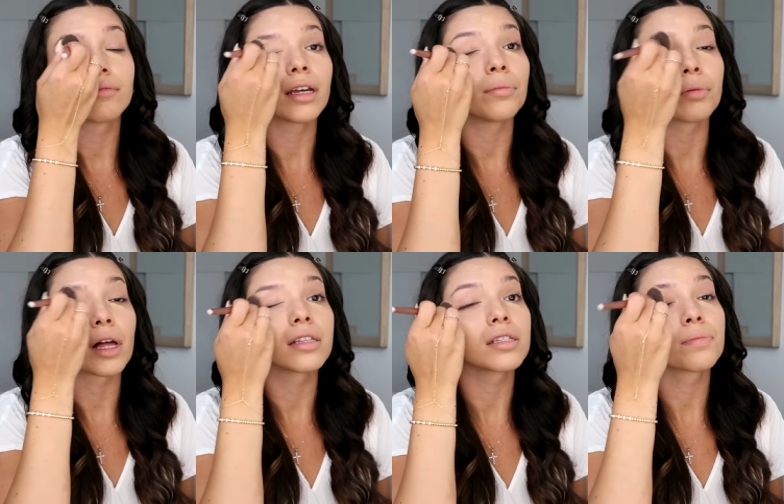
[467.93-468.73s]
It
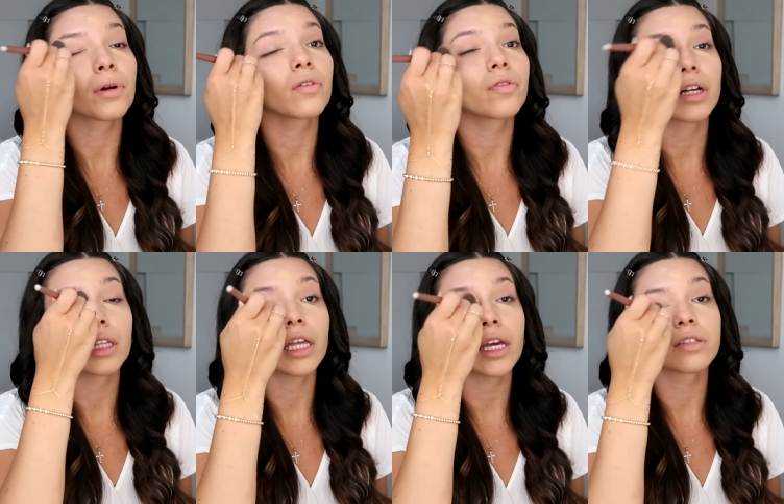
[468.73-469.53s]
blends
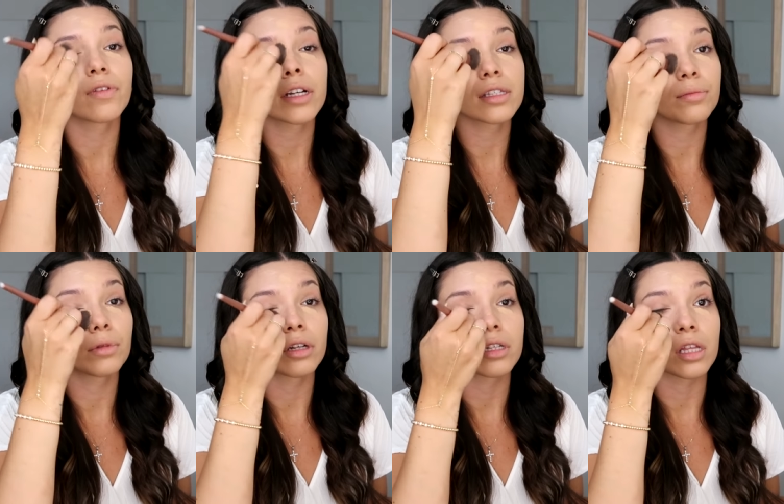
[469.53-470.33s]
perfectly. It's very
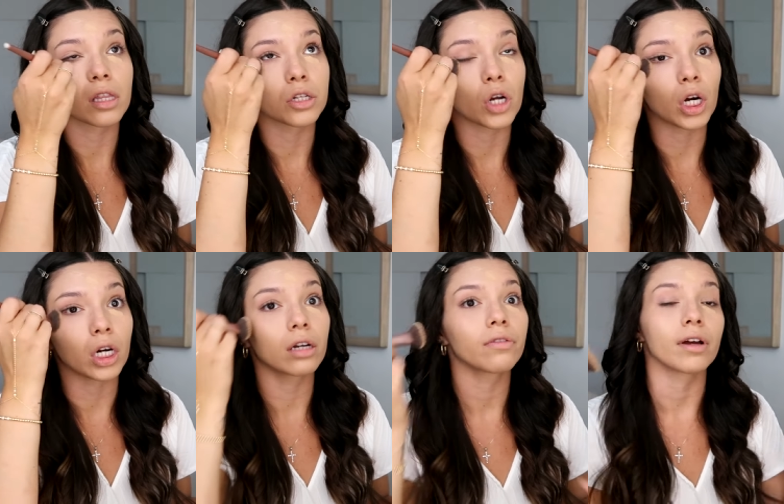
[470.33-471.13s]
similar to the
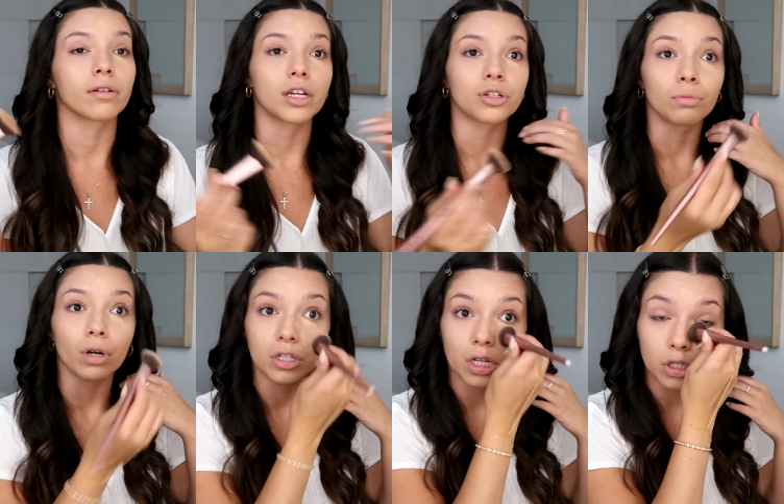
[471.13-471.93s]
Tarte foundation
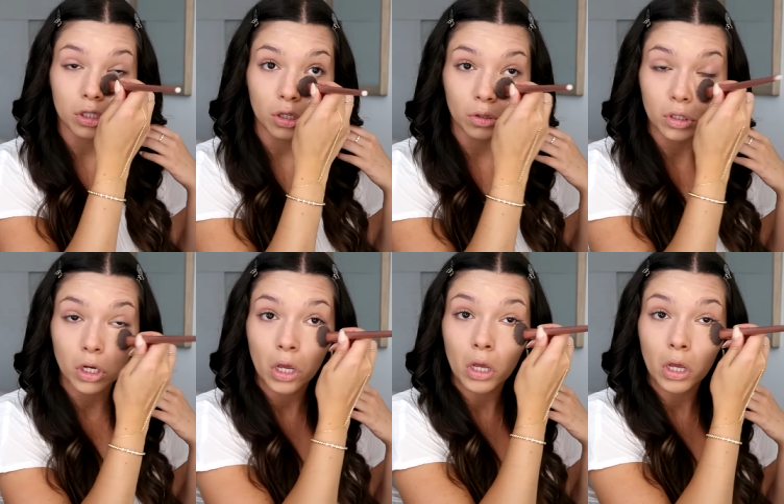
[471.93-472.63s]
brush I just used.